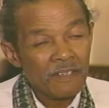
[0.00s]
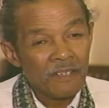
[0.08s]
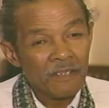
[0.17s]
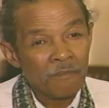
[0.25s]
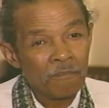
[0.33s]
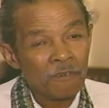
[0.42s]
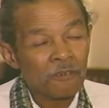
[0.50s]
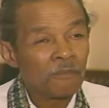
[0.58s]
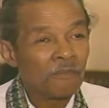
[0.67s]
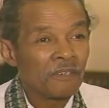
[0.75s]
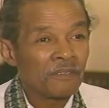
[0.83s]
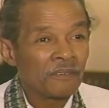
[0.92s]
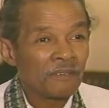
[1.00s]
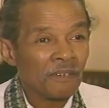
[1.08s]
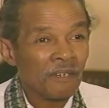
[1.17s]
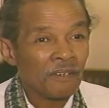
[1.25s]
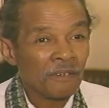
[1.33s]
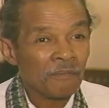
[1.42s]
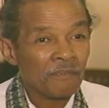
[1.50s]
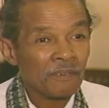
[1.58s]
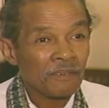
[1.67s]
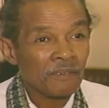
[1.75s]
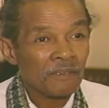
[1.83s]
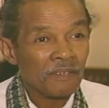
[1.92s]
And Blue Mitchell and all of them, you
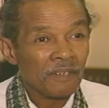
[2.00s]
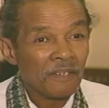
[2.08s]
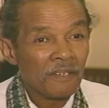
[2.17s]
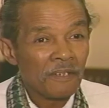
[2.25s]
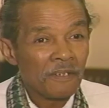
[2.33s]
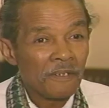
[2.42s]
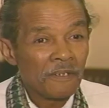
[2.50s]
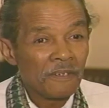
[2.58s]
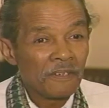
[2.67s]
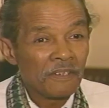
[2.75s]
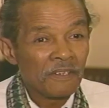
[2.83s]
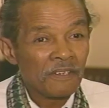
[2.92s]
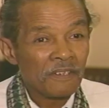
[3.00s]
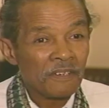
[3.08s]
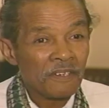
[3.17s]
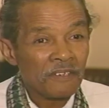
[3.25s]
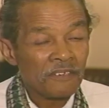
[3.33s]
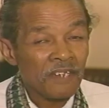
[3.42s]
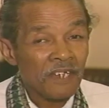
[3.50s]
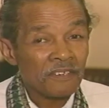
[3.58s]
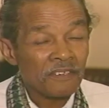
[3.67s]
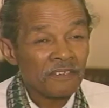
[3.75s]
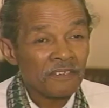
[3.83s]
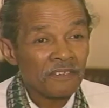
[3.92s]
know. And then that
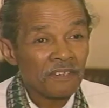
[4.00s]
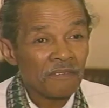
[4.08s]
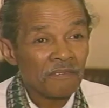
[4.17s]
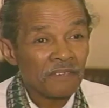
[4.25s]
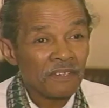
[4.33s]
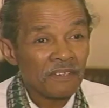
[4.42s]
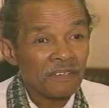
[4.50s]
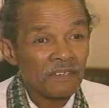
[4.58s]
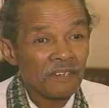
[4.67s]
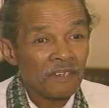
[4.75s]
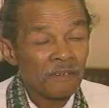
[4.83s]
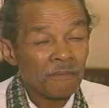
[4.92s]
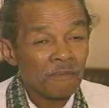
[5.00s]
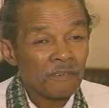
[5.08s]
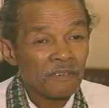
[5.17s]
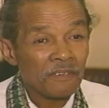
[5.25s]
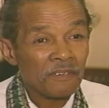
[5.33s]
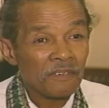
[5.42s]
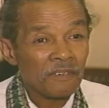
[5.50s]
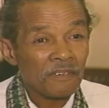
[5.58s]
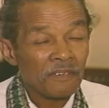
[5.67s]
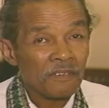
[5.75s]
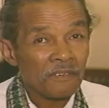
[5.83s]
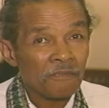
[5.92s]
Jackson, uh, I forget his name,
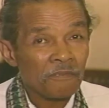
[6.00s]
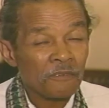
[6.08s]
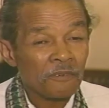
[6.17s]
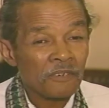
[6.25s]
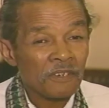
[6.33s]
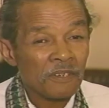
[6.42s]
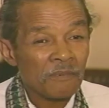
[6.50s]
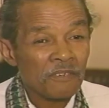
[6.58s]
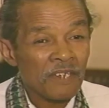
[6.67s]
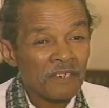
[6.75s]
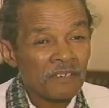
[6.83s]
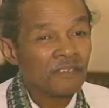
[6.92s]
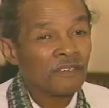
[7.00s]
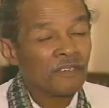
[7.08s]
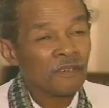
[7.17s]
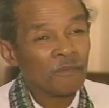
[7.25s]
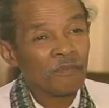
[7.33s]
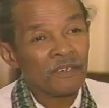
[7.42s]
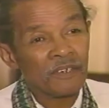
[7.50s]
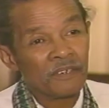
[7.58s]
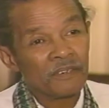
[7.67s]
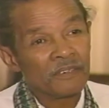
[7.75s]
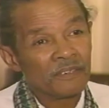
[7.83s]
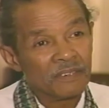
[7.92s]
his full name, Jackson Tenaflair.
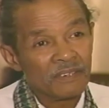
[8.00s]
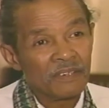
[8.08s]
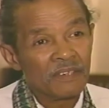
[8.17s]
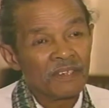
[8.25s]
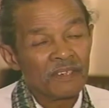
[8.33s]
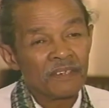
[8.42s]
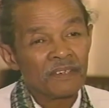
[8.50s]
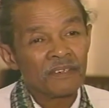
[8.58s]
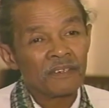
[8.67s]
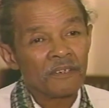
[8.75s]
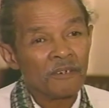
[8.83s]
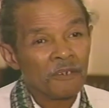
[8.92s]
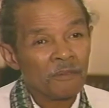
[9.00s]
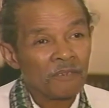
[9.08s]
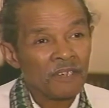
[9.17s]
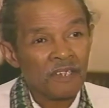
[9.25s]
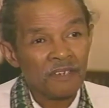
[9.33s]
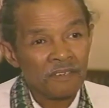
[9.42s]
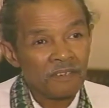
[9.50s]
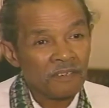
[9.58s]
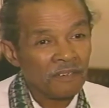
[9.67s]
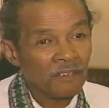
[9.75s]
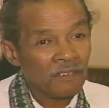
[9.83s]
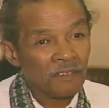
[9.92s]
I think they called him Gator
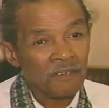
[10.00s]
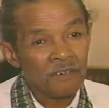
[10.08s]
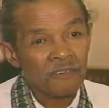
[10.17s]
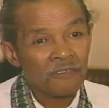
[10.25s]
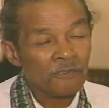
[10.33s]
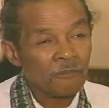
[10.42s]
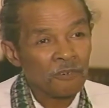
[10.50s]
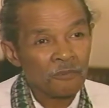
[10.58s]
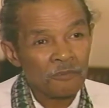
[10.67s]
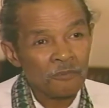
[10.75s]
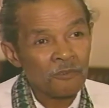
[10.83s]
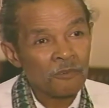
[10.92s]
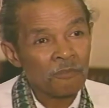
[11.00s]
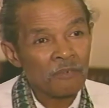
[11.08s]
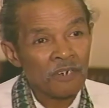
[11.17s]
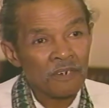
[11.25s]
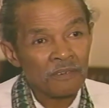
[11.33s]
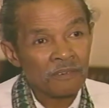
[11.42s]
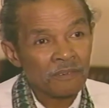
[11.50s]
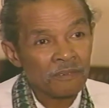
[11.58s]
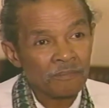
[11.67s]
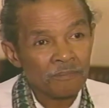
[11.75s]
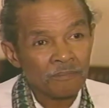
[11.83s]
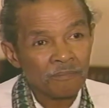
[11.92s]
Tail later on. used to work with Ruth Brown, you
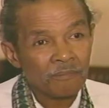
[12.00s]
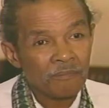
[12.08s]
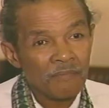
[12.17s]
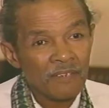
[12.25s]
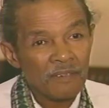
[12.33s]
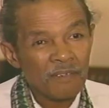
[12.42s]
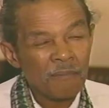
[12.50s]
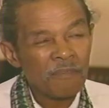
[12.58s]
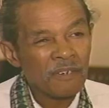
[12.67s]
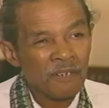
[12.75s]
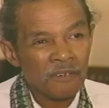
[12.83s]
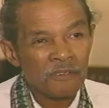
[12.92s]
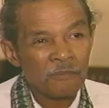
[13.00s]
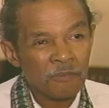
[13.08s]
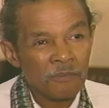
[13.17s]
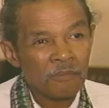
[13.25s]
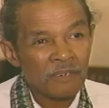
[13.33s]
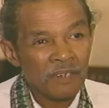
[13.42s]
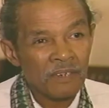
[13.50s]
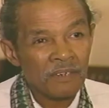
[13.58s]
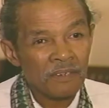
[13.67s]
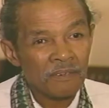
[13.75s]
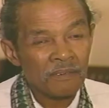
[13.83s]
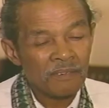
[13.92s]
know. I met all those people down there, you know.